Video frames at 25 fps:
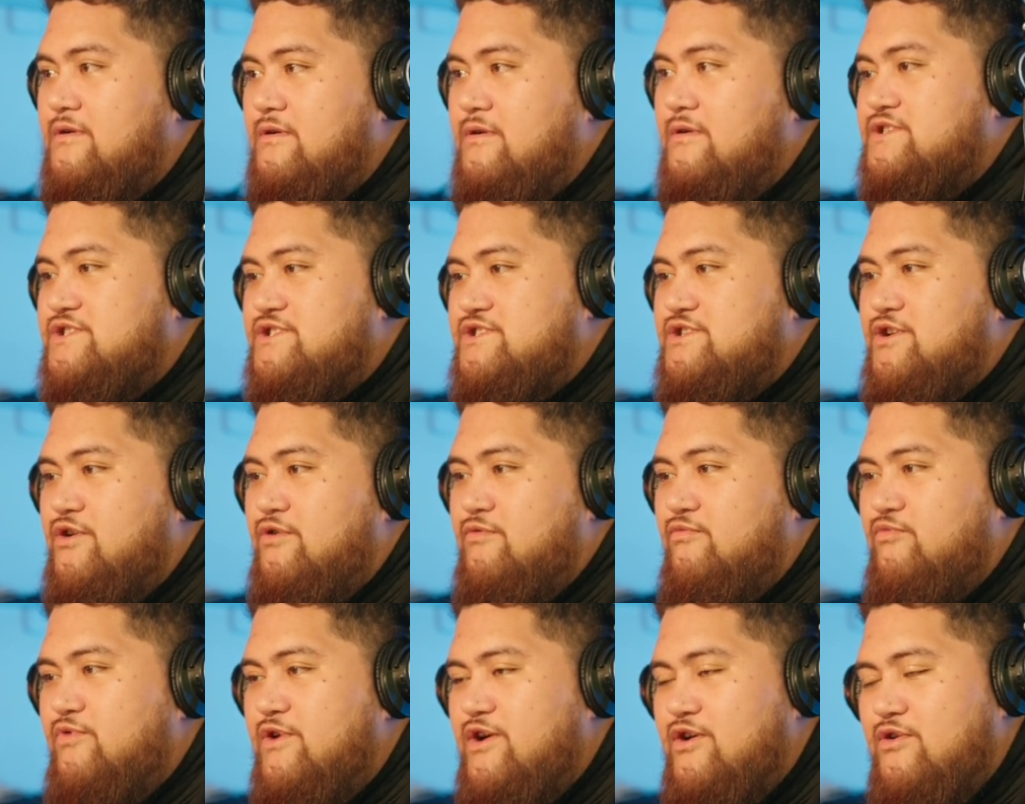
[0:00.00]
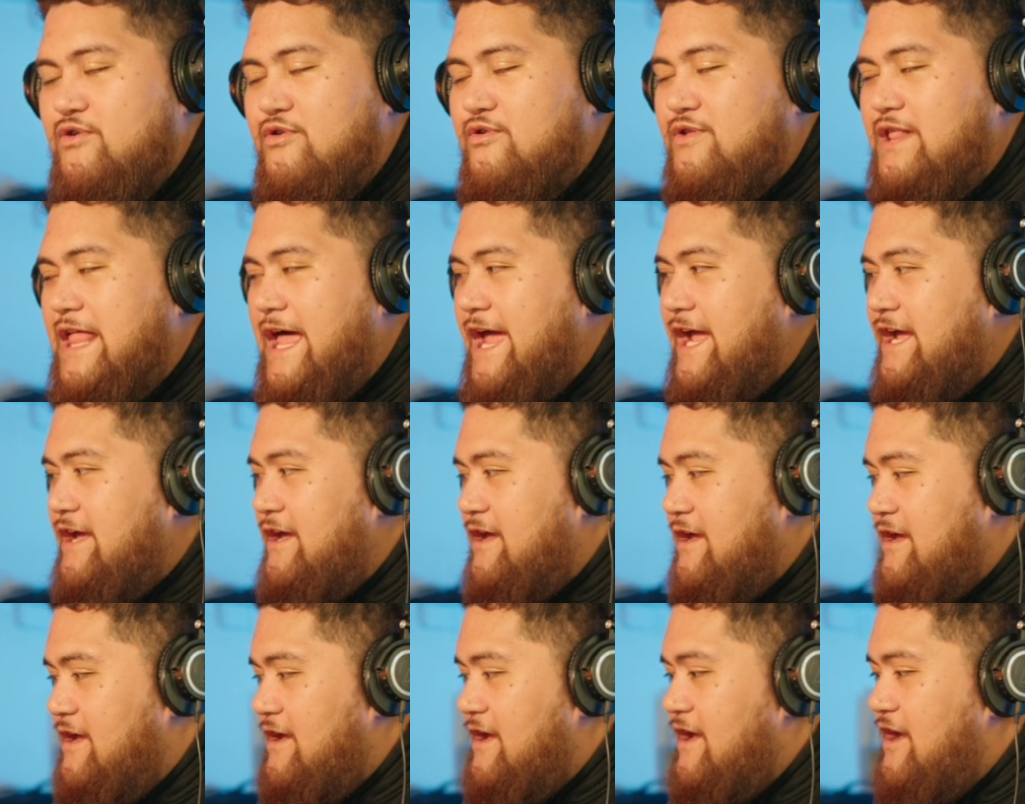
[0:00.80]
So real
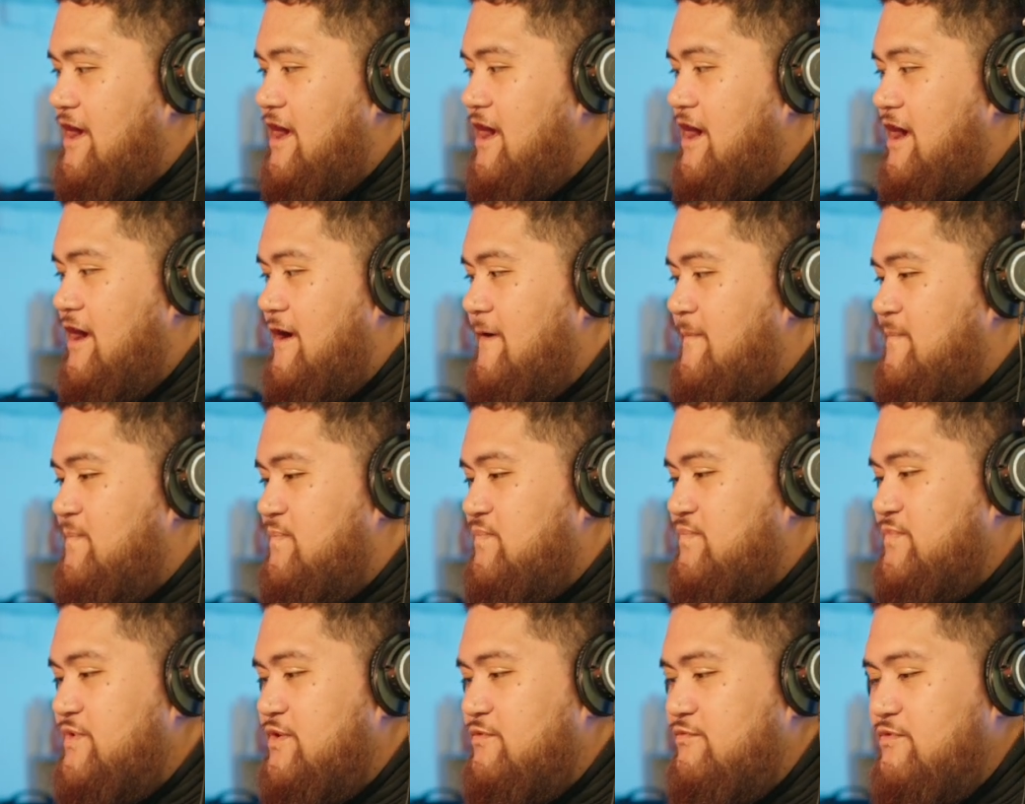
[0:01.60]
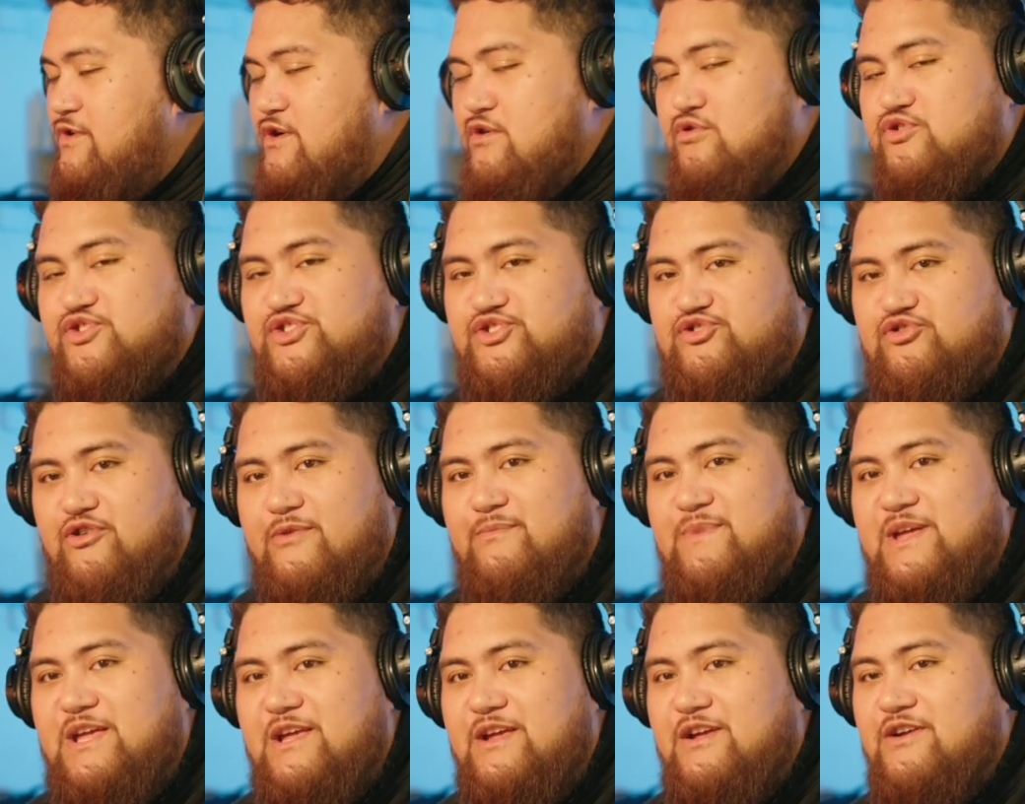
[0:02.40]
like, real
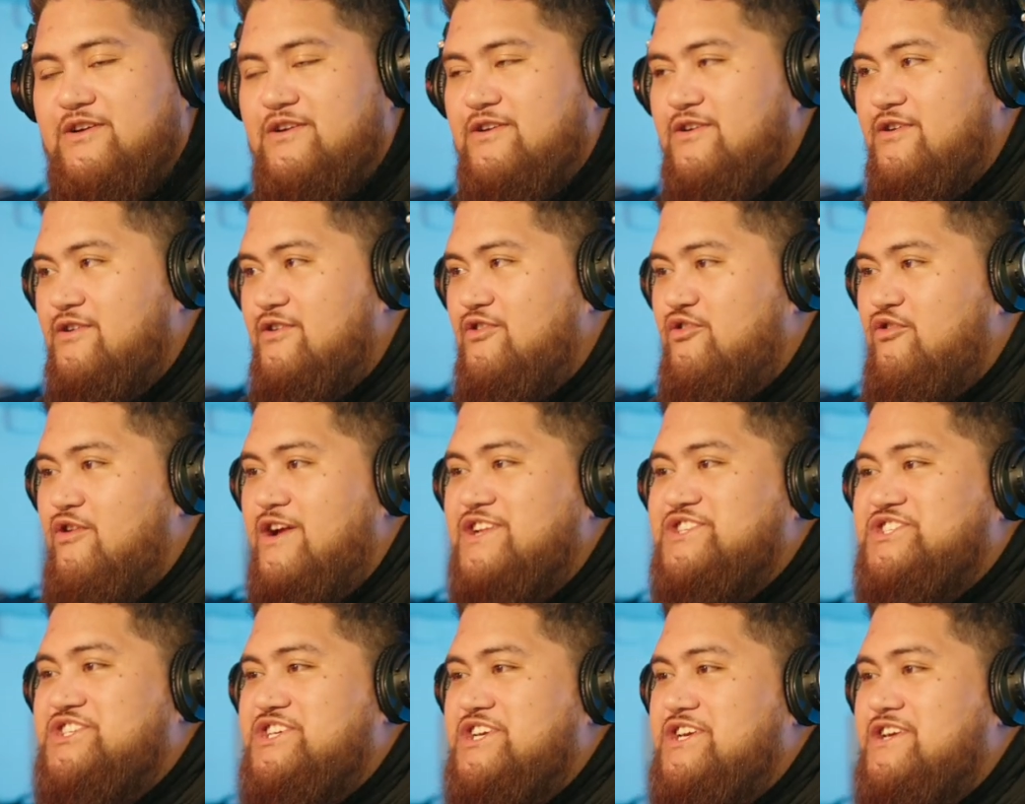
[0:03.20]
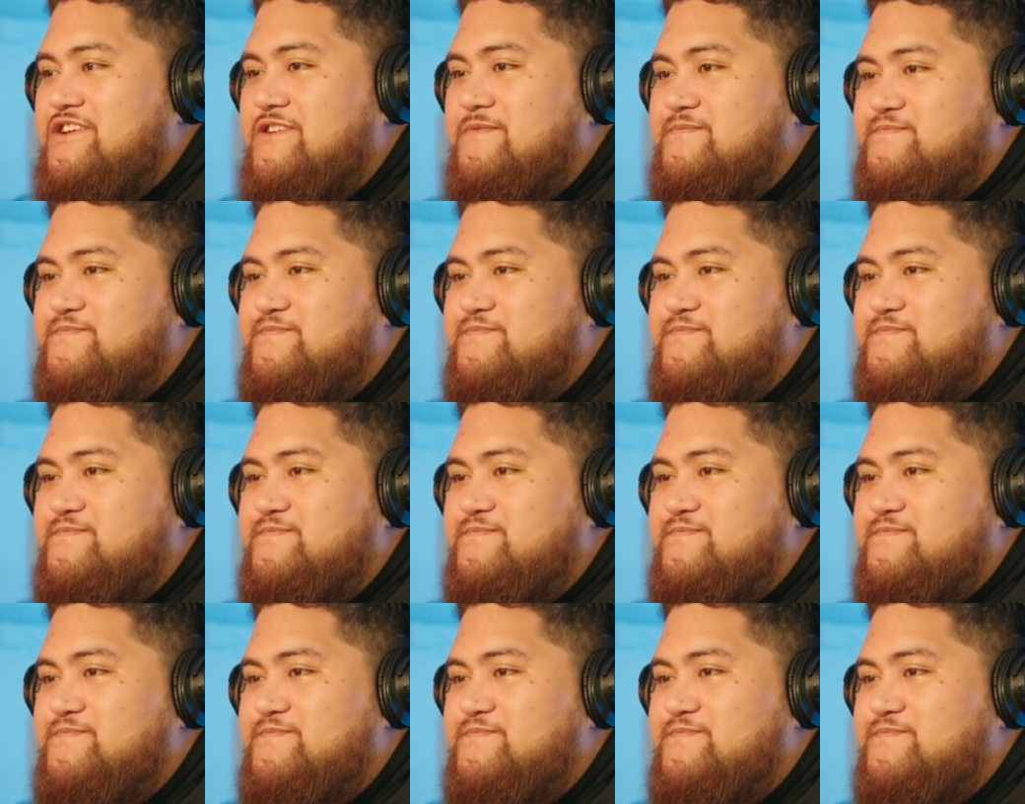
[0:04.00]
strummy, crunchy.